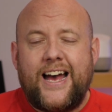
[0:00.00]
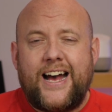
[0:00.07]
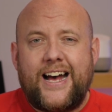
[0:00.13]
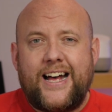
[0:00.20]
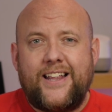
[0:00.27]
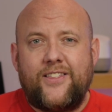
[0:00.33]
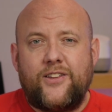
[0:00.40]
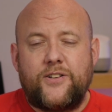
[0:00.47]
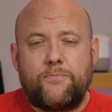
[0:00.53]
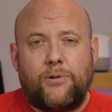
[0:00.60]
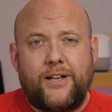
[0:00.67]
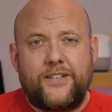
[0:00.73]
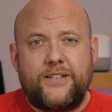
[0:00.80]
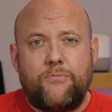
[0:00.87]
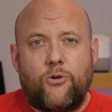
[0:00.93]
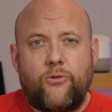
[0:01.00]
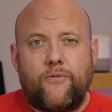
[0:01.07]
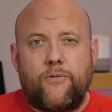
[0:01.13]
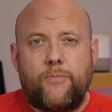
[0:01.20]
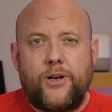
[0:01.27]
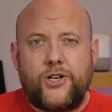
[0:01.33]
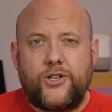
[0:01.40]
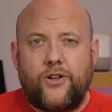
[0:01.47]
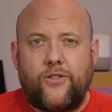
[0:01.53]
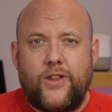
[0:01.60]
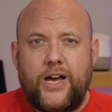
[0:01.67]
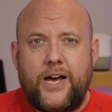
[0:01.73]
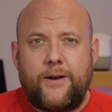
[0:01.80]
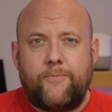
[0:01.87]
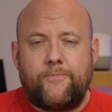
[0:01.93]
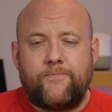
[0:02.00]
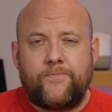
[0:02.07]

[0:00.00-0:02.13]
and there's plenty more information on there.